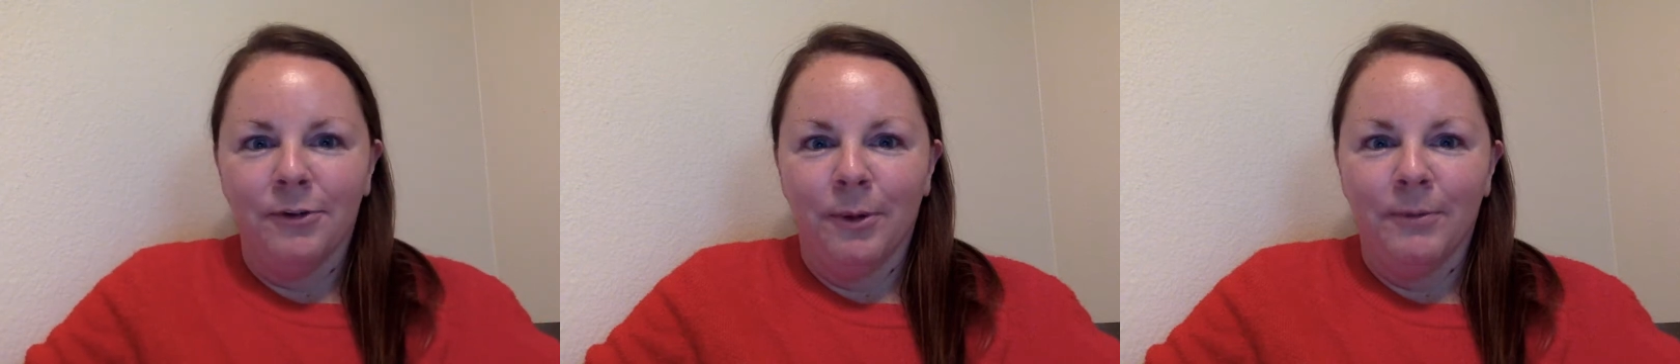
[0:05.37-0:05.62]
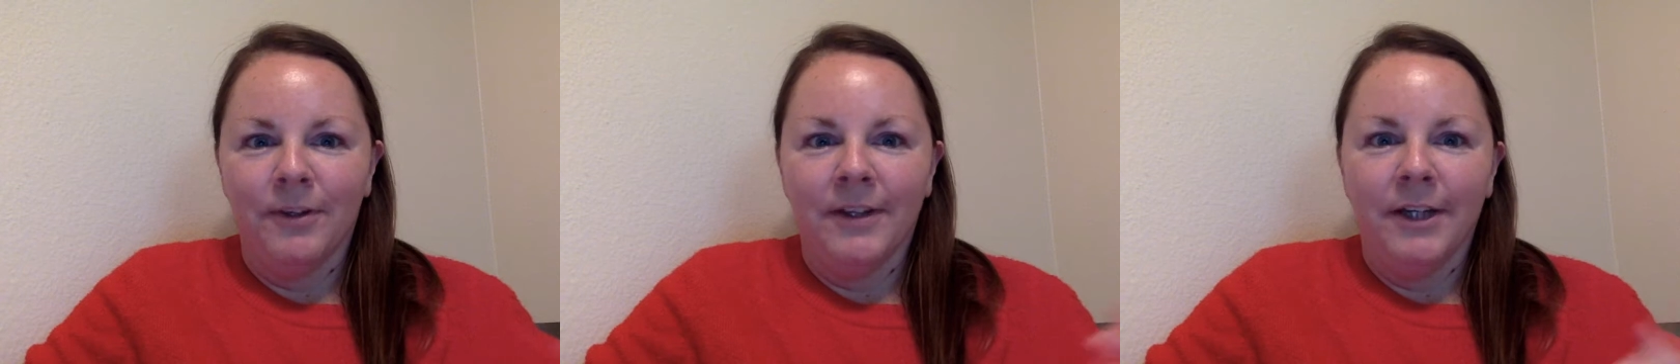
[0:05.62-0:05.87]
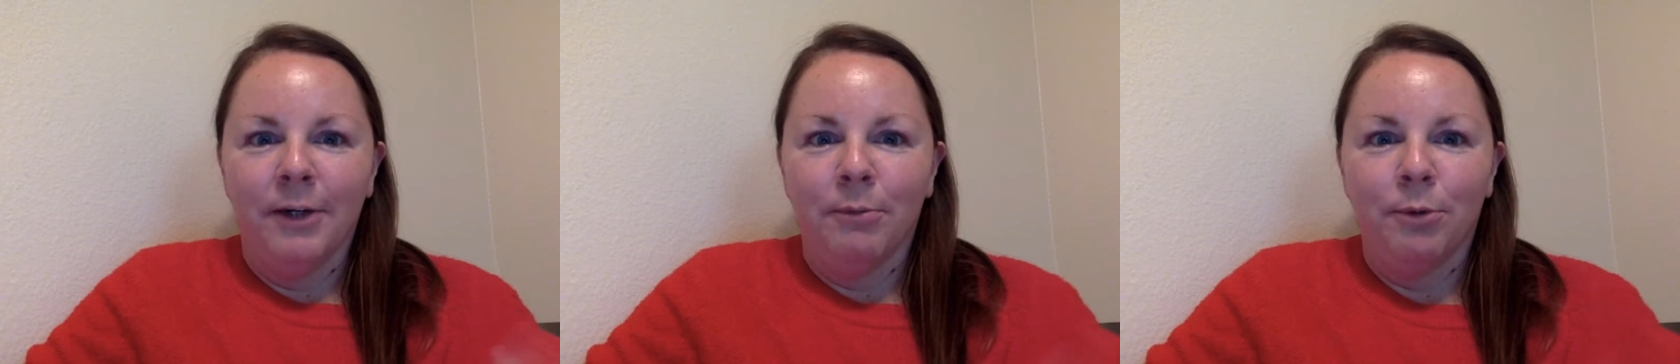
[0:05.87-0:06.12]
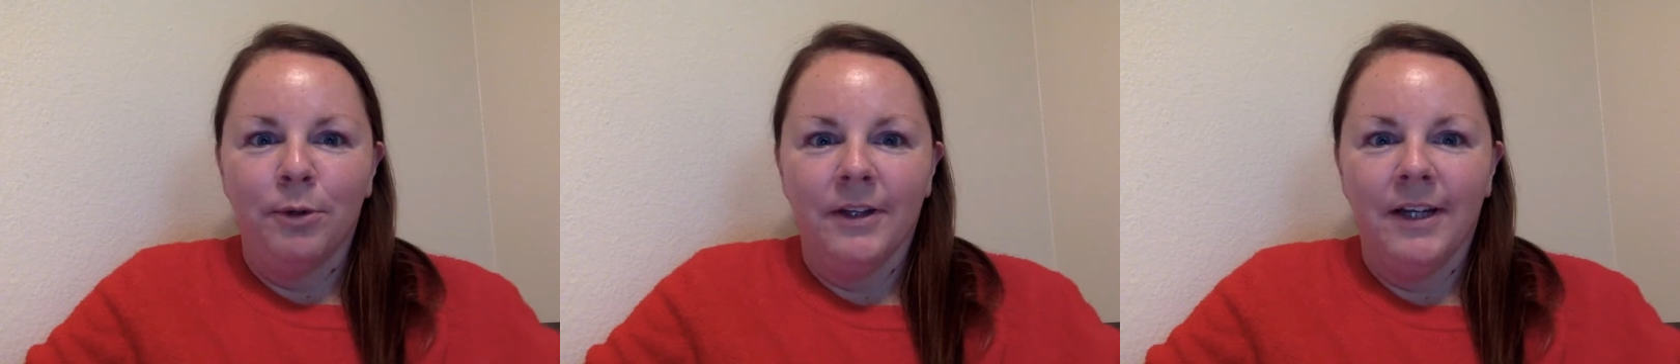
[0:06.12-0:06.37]
so I was in the
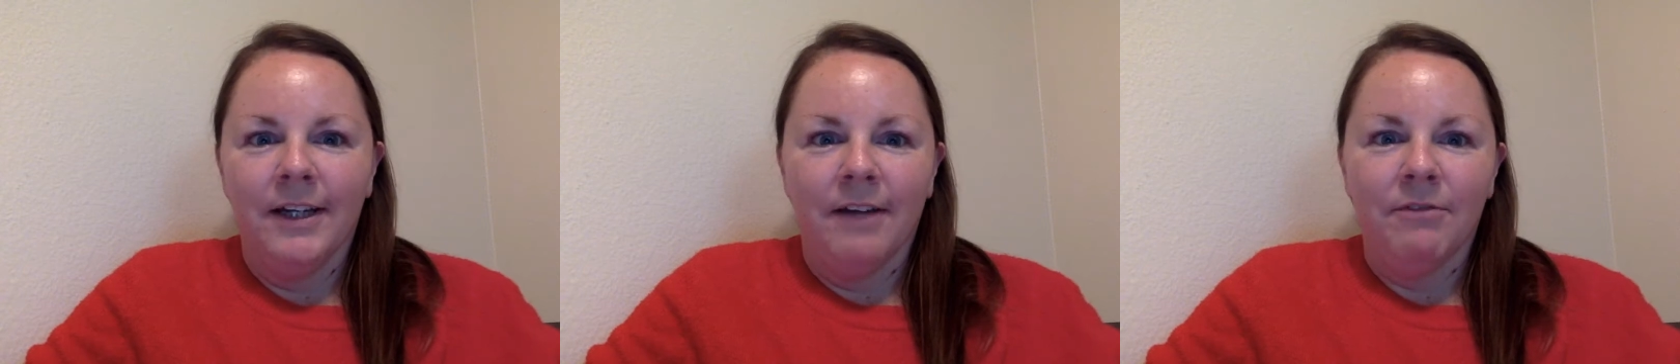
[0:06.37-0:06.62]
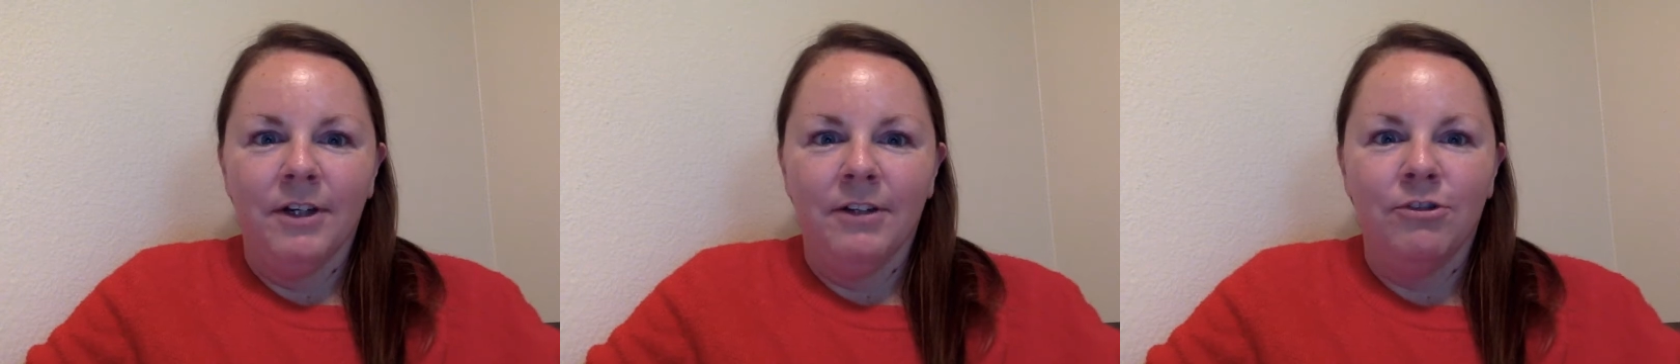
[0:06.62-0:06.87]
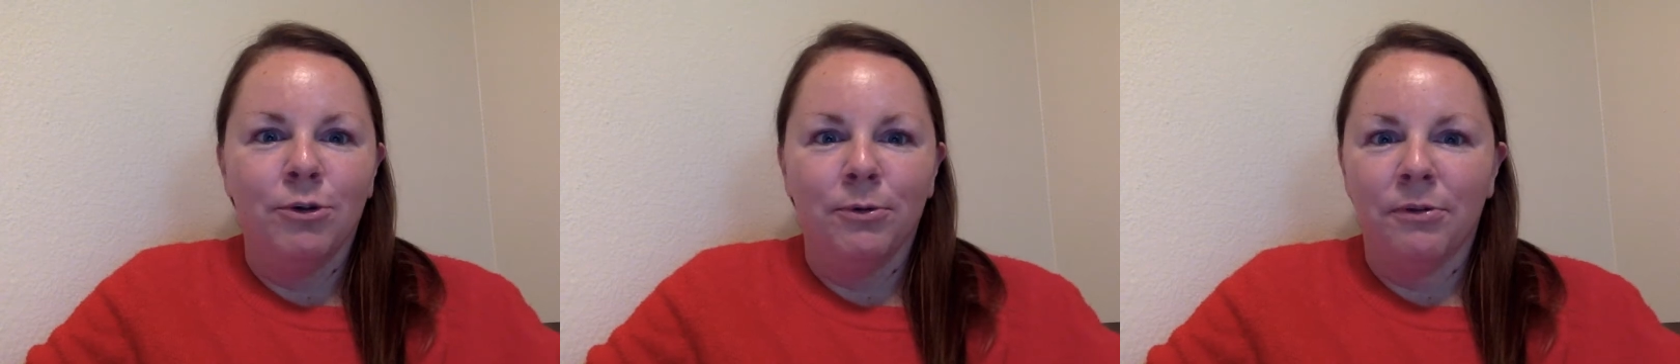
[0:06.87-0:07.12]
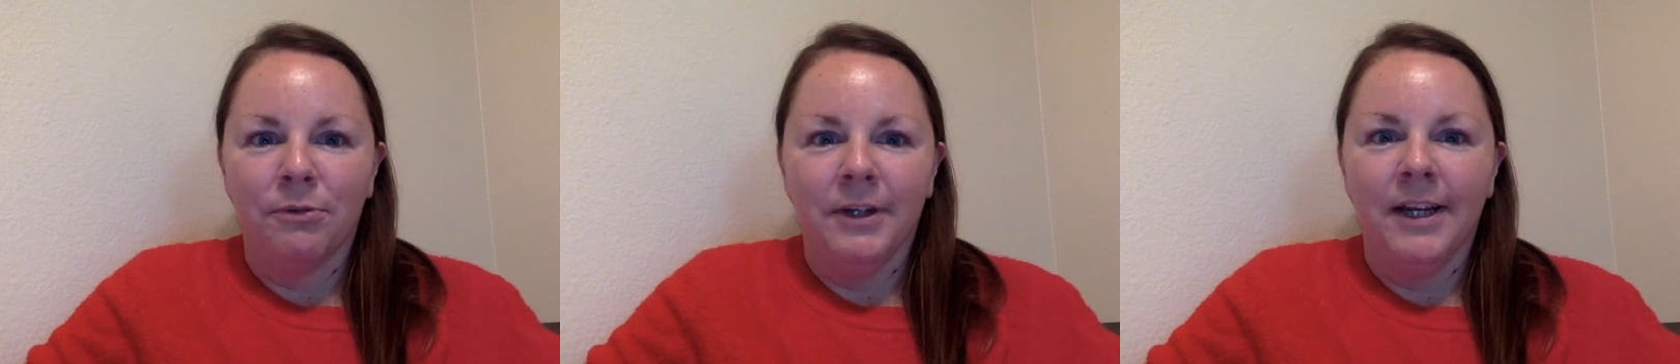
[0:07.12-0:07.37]
airport like every
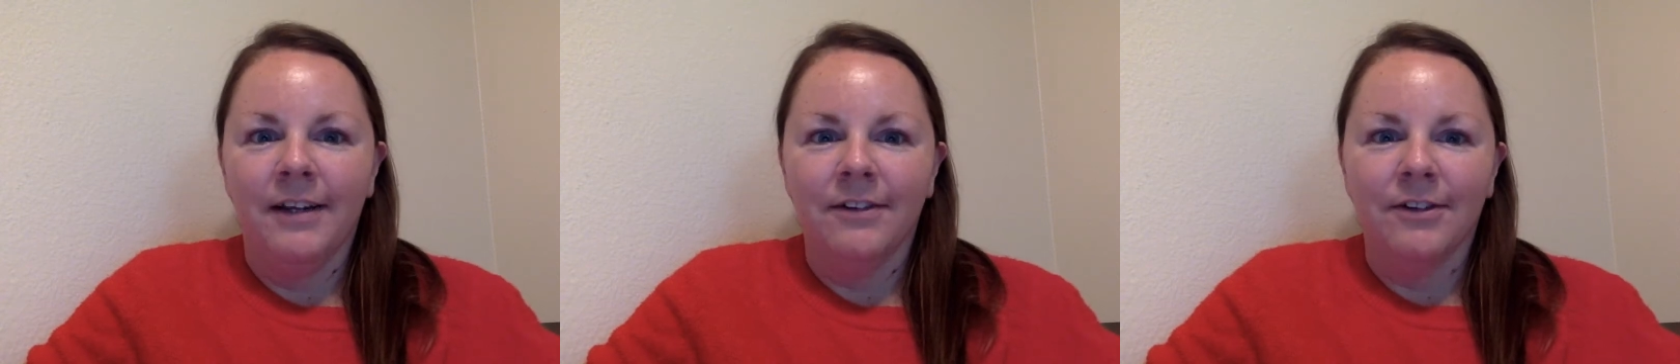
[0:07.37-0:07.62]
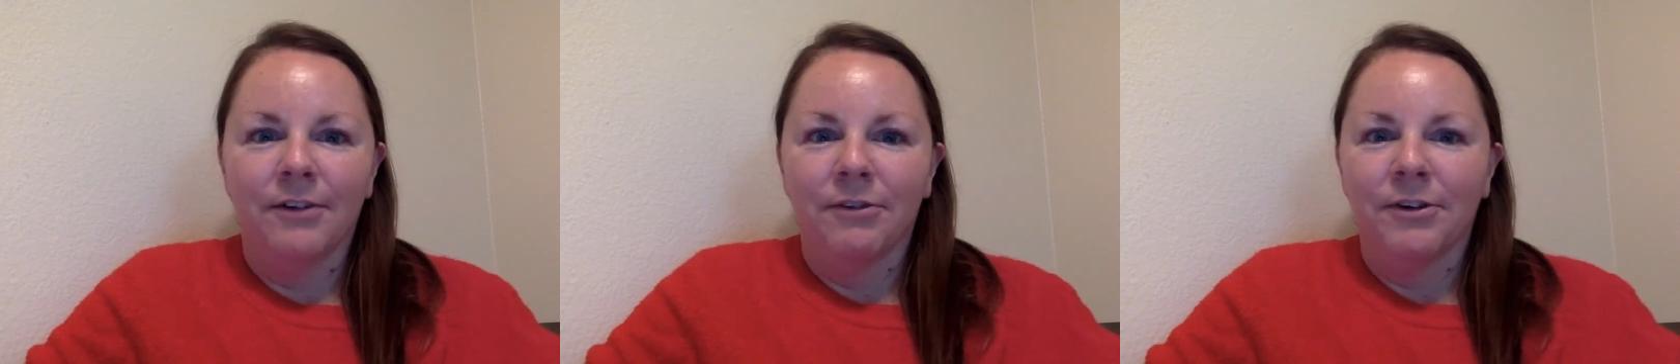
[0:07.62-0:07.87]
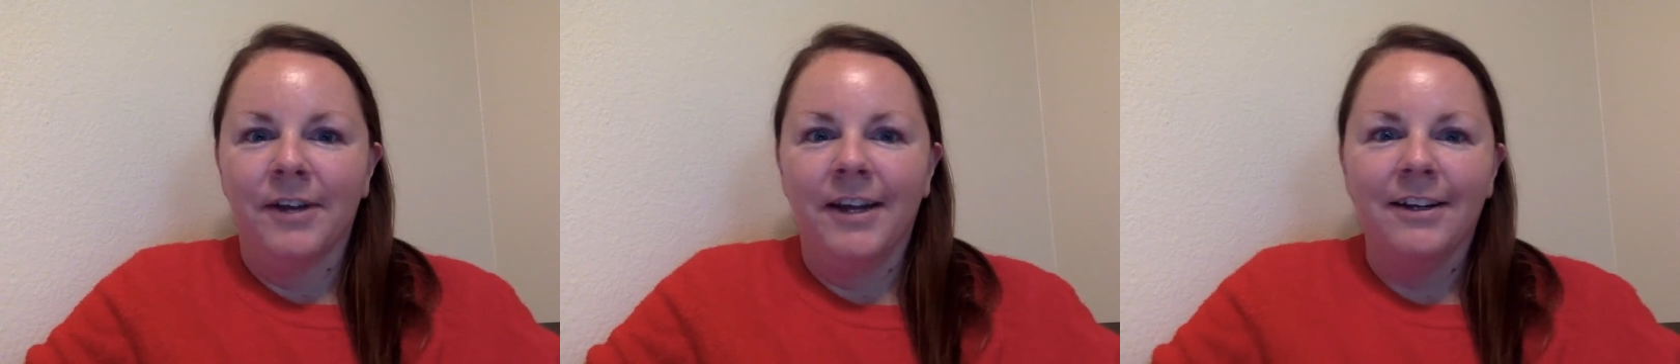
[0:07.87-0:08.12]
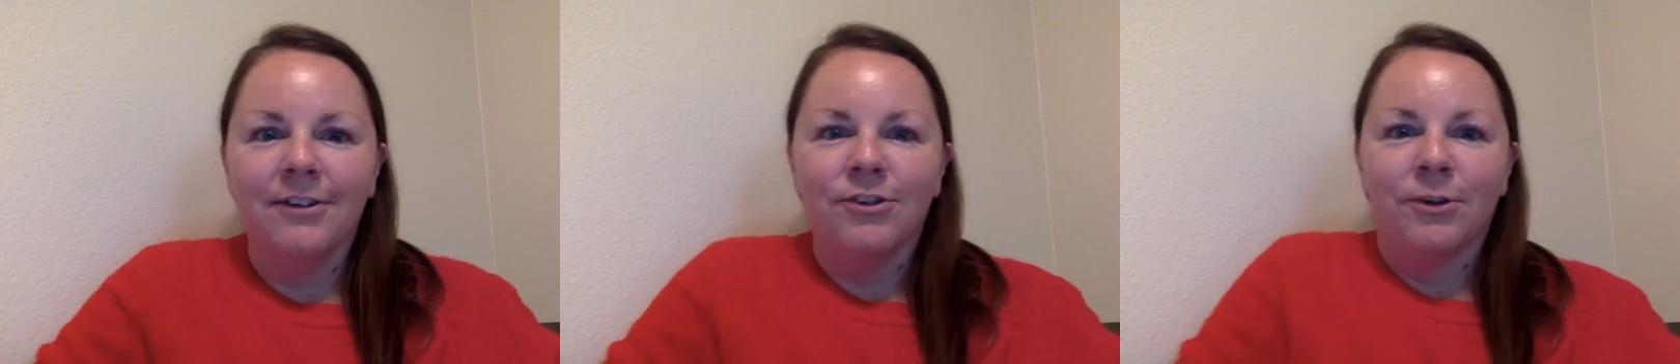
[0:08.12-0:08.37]
2 to 3 days, give or
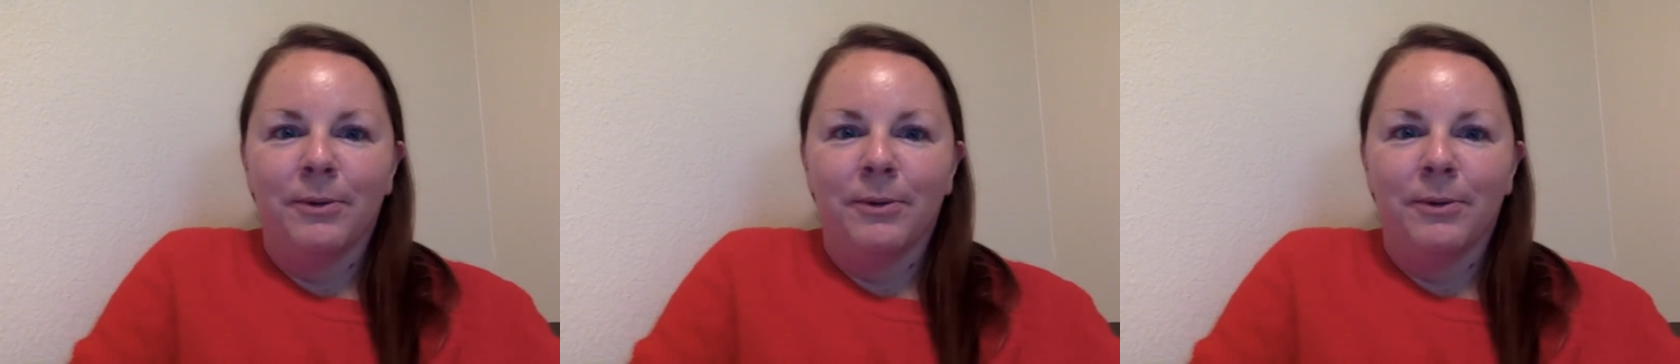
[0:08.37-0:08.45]
take.